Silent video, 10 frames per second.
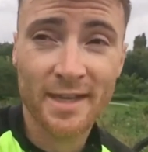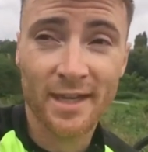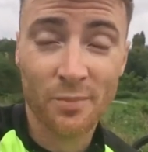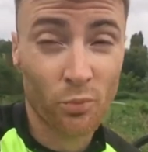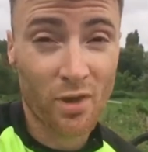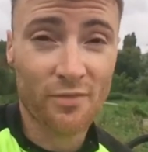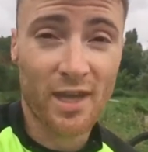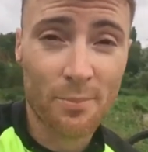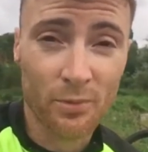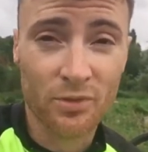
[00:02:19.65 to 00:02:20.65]
uh, but whatever
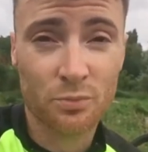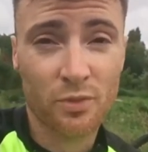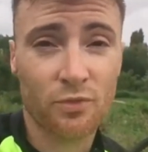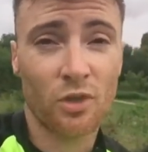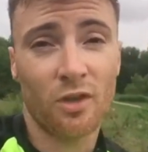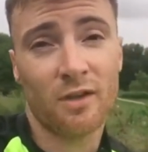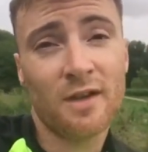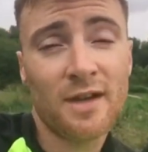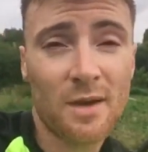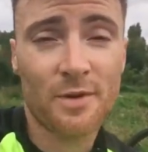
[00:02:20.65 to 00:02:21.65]
happens, we've got
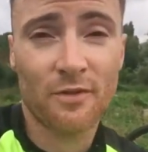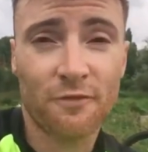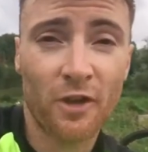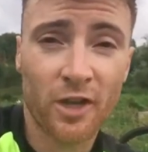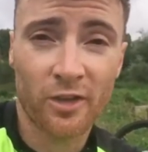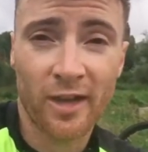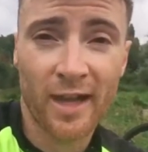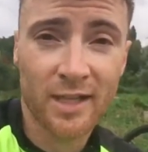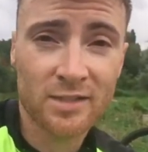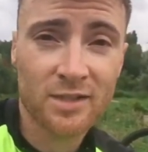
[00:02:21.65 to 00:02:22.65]
a bit of a fight on our
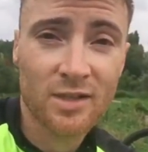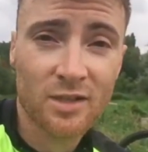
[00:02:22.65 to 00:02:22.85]
hands.